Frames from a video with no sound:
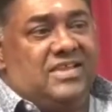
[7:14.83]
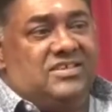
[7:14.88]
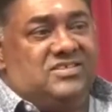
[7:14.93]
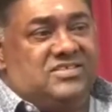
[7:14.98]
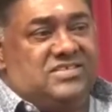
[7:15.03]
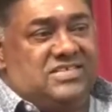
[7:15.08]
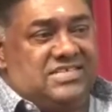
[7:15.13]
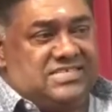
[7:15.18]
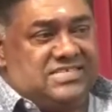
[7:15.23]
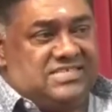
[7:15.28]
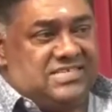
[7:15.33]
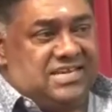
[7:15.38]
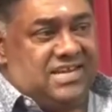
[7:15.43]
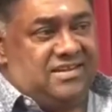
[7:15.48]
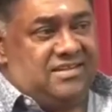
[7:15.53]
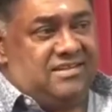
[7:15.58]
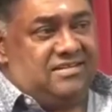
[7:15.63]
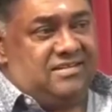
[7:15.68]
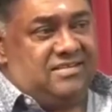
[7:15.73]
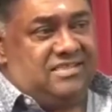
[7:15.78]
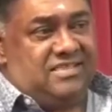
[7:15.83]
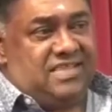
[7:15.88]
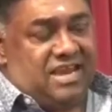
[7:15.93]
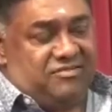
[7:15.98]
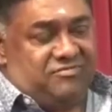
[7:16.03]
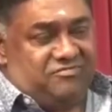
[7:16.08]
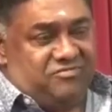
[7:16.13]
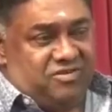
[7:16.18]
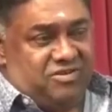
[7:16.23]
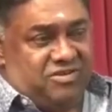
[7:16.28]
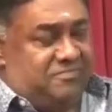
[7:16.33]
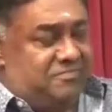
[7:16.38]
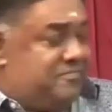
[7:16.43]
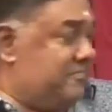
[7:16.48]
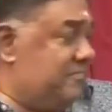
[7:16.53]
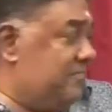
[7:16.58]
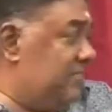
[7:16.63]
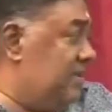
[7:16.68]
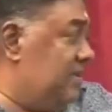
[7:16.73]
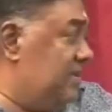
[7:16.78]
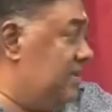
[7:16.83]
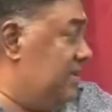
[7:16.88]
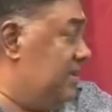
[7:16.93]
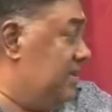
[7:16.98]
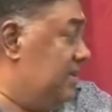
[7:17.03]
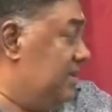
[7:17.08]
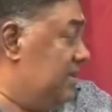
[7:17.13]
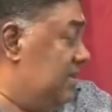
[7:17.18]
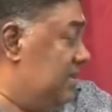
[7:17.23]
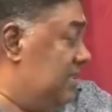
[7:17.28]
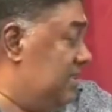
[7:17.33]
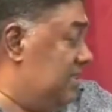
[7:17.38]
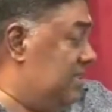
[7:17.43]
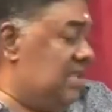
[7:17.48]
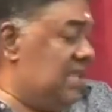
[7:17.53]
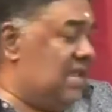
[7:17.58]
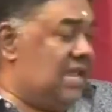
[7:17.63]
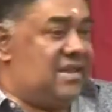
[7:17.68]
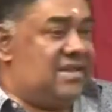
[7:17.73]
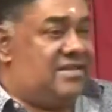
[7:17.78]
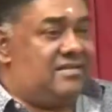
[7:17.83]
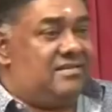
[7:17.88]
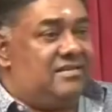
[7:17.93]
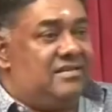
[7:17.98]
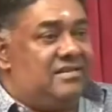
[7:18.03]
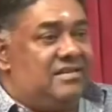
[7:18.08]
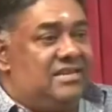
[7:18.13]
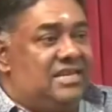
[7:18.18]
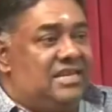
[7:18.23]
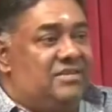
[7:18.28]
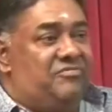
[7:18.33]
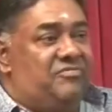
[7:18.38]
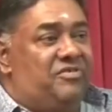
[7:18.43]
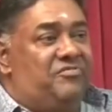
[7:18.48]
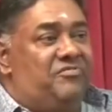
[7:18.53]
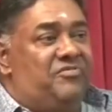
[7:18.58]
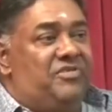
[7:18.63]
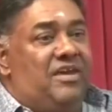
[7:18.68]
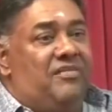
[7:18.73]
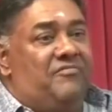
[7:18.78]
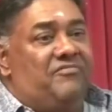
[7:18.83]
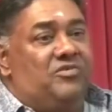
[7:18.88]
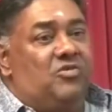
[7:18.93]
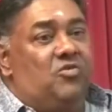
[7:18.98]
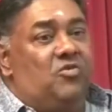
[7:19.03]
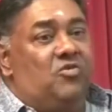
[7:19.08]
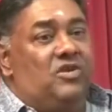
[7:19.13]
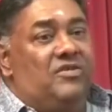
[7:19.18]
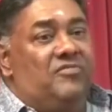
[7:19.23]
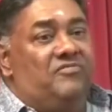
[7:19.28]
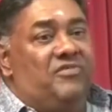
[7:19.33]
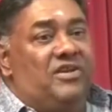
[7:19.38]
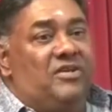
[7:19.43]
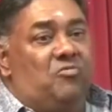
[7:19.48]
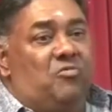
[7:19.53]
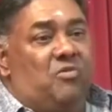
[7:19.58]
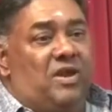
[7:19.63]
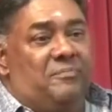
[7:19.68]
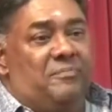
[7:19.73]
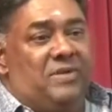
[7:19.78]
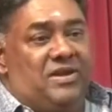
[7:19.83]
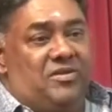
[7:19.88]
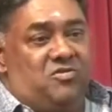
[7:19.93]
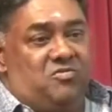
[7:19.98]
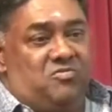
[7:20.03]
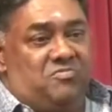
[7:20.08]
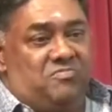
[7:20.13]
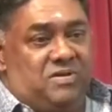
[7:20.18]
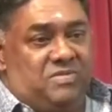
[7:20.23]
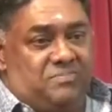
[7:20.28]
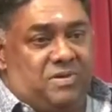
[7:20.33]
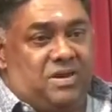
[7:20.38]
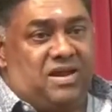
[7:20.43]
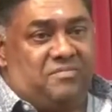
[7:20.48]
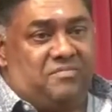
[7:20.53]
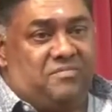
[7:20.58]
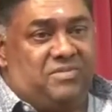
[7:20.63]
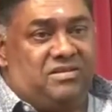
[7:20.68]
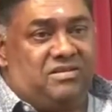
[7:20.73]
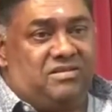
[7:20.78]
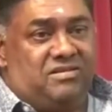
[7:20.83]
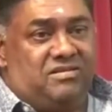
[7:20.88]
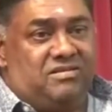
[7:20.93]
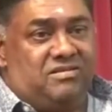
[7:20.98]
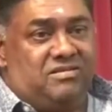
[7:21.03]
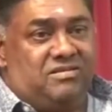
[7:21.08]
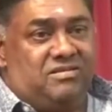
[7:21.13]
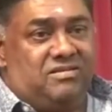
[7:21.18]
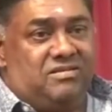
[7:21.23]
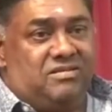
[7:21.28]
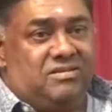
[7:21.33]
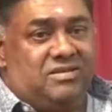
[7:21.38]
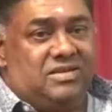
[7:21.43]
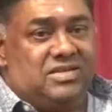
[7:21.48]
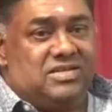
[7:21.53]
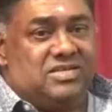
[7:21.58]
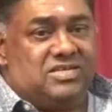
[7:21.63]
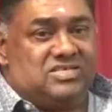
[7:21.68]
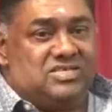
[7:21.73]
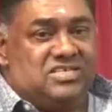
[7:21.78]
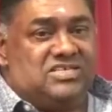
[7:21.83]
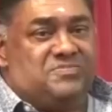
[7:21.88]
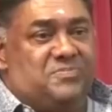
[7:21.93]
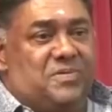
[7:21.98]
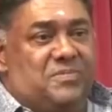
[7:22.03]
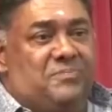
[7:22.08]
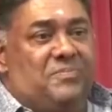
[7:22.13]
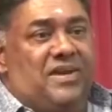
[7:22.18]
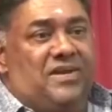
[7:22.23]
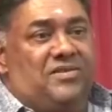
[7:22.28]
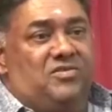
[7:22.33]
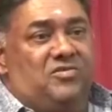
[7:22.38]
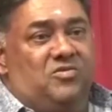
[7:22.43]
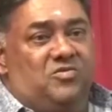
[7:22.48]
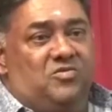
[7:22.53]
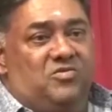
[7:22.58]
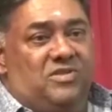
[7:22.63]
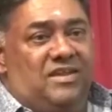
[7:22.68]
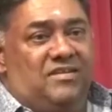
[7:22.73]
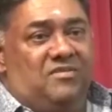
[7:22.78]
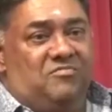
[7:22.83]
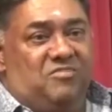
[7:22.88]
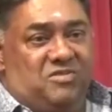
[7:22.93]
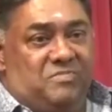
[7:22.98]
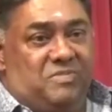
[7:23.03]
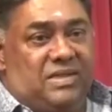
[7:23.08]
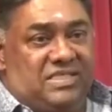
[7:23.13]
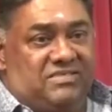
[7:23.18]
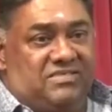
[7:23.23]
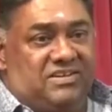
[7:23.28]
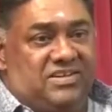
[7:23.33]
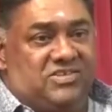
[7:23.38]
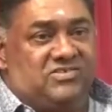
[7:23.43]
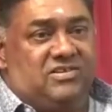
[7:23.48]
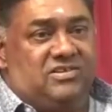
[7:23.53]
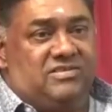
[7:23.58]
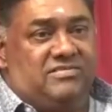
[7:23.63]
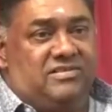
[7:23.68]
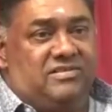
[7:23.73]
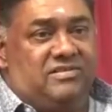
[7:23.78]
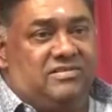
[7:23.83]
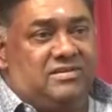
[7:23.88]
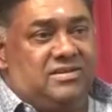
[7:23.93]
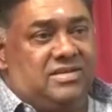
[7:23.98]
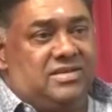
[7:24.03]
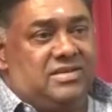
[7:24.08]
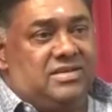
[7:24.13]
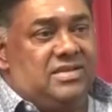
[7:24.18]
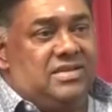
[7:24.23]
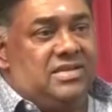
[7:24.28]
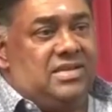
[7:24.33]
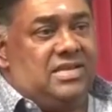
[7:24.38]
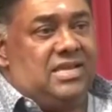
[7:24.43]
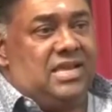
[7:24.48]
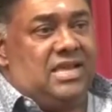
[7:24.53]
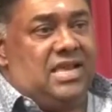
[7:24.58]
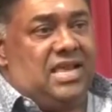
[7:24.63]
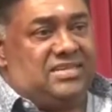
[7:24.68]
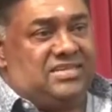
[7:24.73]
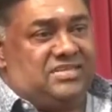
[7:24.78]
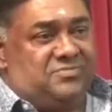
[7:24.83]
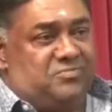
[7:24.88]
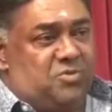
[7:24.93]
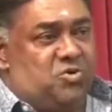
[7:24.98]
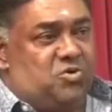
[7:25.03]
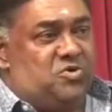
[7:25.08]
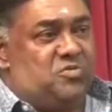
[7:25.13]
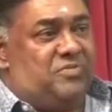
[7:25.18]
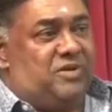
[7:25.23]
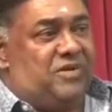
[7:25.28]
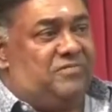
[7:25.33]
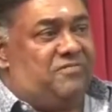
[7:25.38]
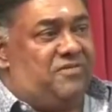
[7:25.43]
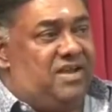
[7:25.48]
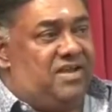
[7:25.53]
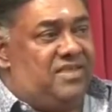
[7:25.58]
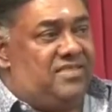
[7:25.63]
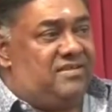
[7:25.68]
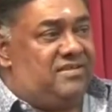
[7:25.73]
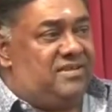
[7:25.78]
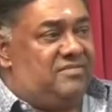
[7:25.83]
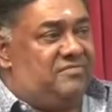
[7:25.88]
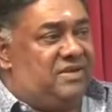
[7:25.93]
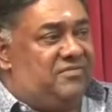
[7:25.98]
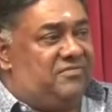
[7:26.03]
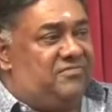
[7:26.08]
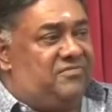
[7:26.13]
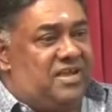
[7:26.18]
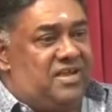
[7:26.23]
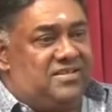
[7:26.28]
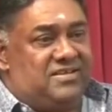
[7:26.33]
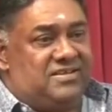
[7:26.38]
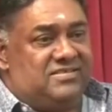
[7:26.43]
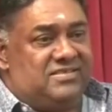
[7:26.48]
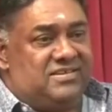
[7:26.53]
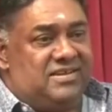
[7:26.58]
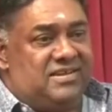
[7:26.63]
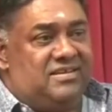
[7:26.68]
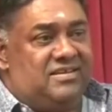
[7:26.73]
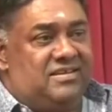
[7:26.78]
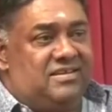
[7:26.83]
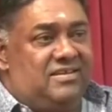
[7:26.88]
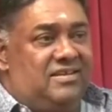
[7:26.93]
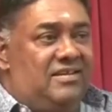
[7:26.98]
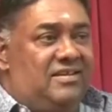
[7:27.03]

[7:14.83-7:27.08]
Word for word: and she said, thankfully, that even if we have to go live in a one bedroom apartment, she's prepared to do that with my three children. I spoke to my father, and my father said,